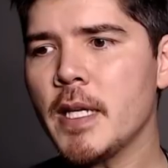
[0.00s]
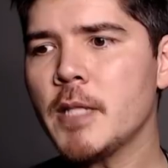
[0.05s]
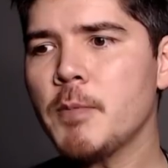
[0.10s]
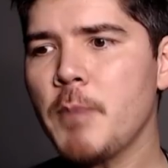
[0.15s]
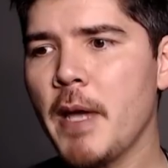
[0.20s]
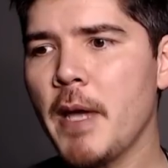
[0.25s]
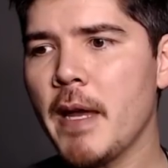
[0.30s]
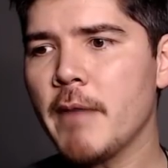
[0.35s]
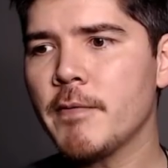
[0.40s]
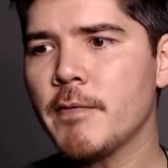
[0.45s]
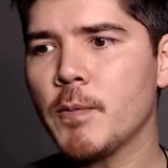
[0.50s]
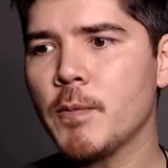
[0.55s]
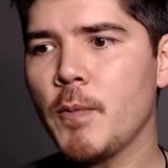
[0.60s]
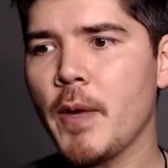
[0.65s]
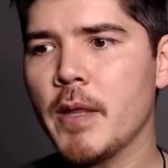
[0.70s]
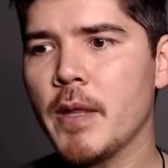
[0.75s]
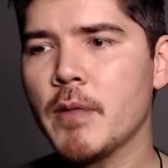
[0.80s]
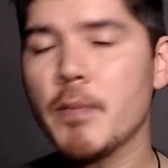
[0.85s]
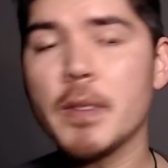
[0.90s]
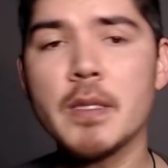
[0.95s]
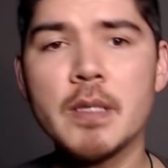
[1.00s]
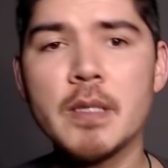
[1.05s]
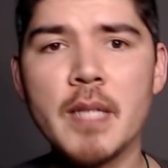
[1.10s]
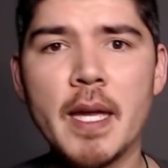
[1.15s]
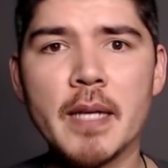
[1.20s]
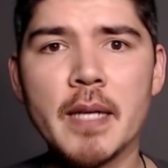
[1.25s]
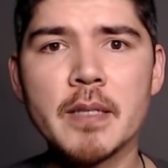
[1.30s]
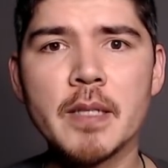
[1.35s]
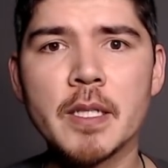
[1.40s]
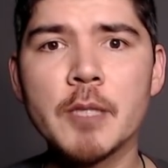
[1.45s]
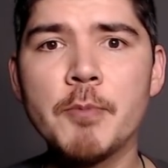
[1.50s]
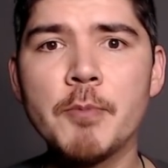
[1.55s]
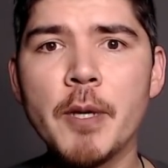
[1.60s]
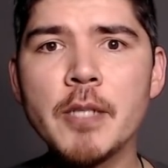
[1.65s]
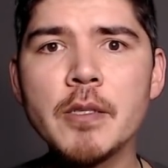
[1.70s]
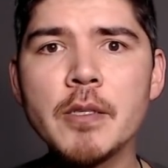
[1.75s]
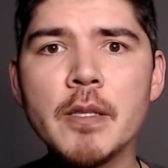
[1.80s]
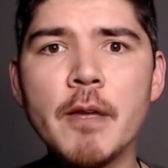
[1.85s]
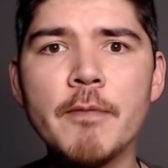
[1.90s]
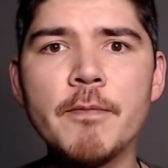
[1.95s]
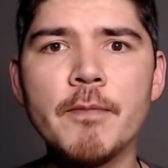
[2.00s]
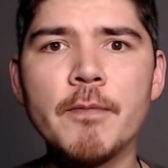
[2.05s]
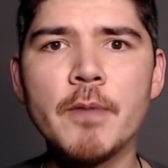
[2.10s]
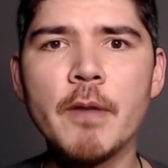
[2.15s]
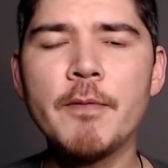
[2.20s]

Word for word: paved with mistakes, especially if,